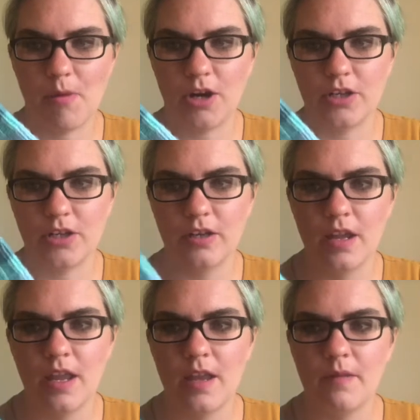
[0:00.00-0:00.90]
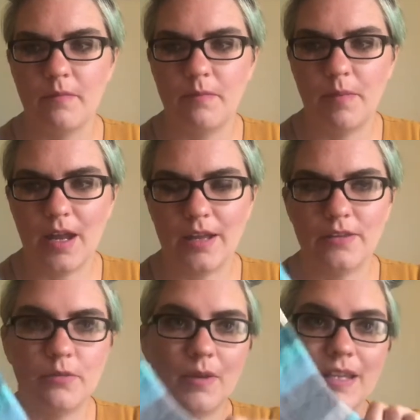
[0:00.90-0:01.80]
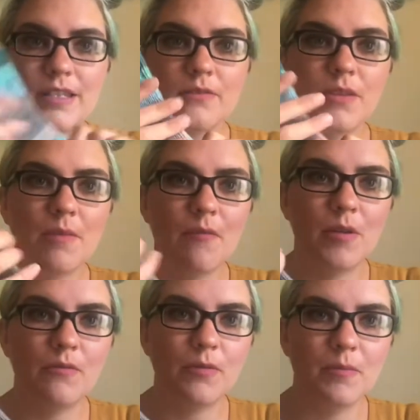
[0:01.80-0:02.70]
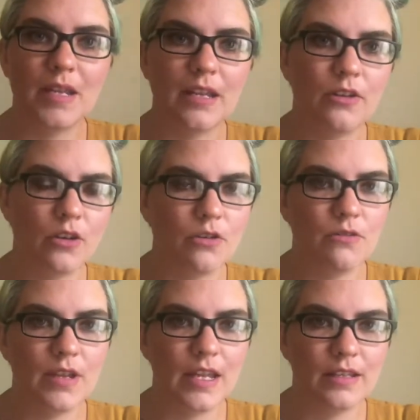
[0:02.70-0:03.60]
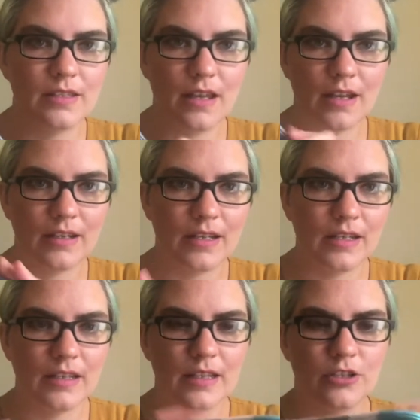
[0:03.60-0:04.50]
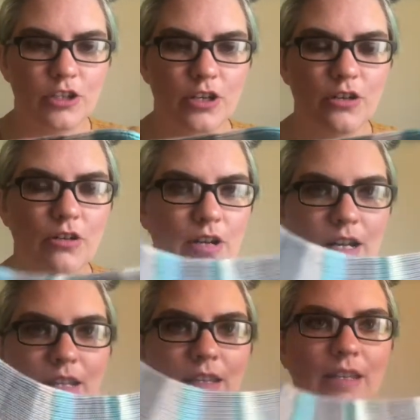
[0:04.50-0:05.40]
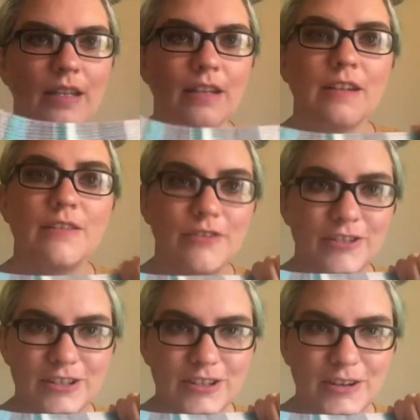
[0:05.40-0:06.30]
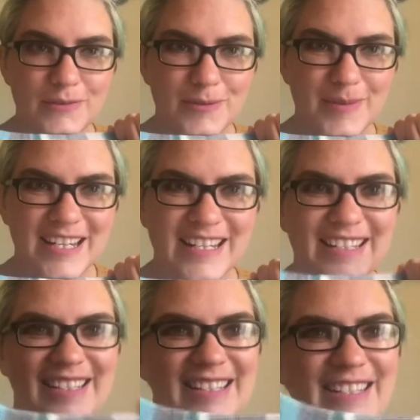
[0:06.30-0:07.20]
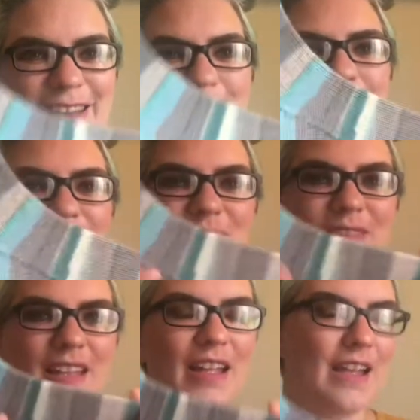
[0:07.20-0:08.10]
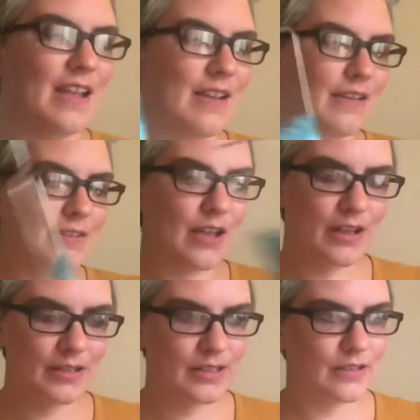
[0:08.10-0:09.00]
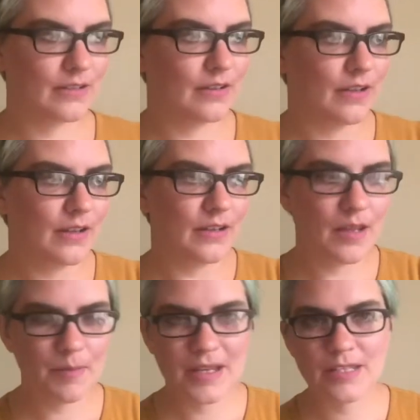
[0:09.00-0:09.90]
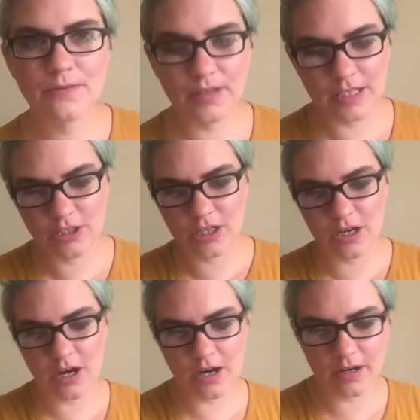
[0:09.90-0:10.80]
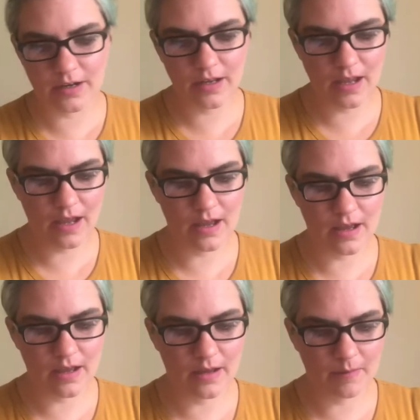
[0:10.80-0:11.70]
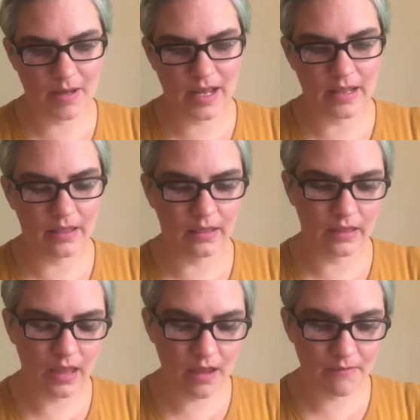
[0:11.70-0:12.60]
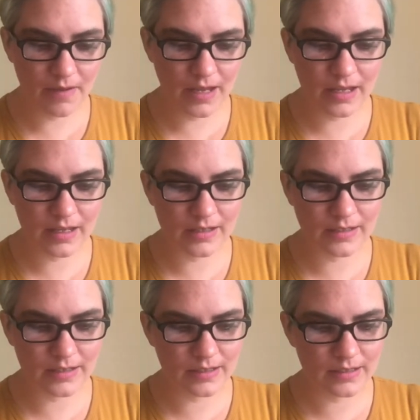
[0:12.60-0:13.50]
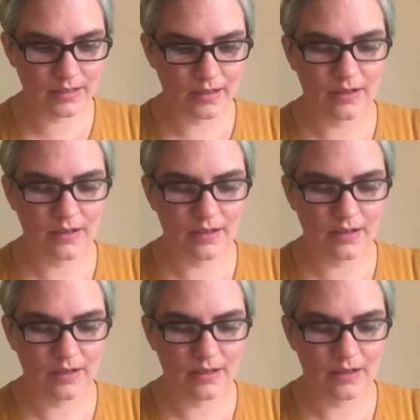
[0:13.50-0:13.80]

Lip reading: partner, but the rest of them have been for me. No kid sock knitting this year or anything, just all for me. So socks, Knit Picks Felicia yarn. I love it.